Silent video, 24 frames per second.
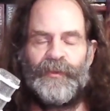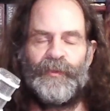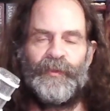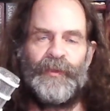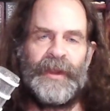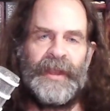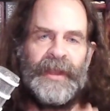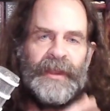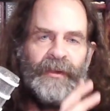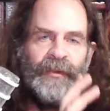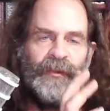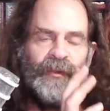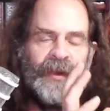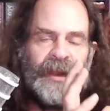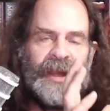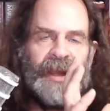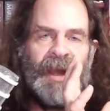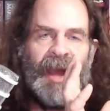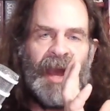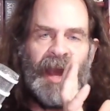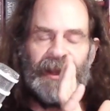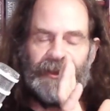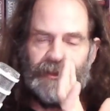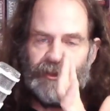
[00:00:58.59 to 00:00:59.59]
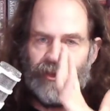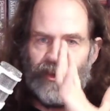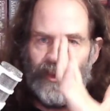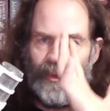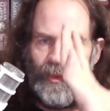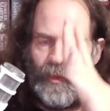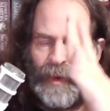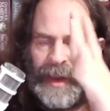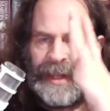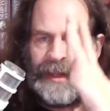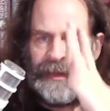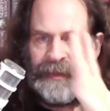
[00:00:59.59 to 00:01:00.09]
We had to
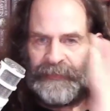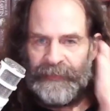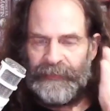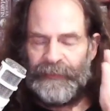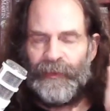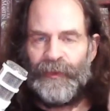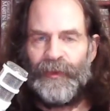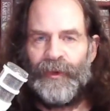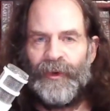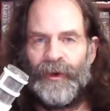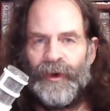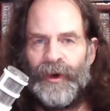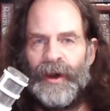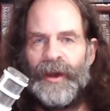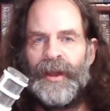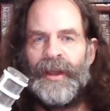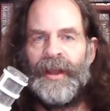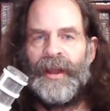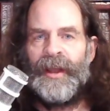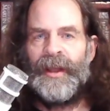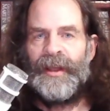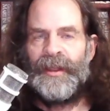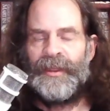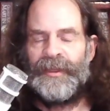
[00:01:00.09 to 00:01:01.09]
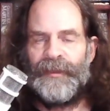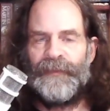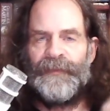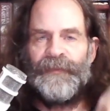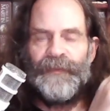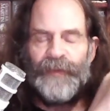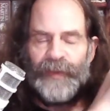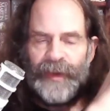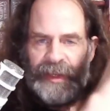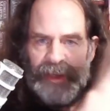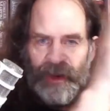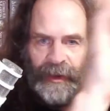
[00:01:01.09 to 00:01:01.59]
wait for the
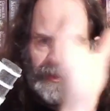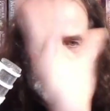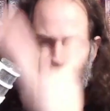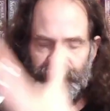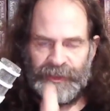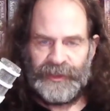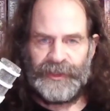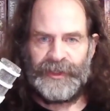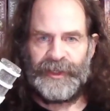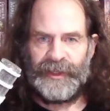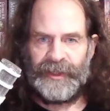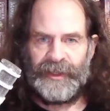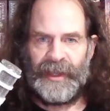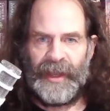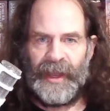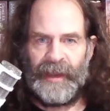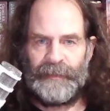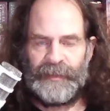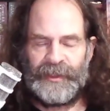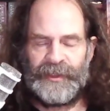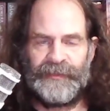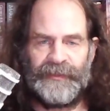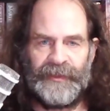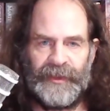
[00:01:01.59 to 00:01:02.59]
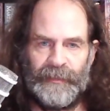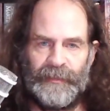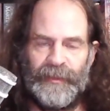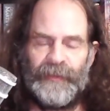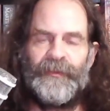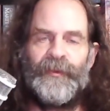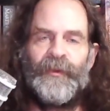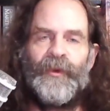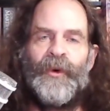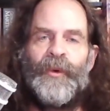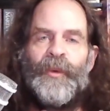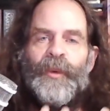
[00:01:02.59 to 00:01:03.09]
free oxygen in the atmosphere
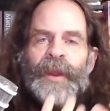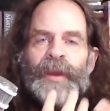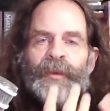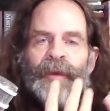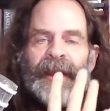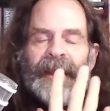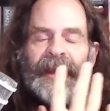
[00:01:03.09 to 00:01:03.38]
before we were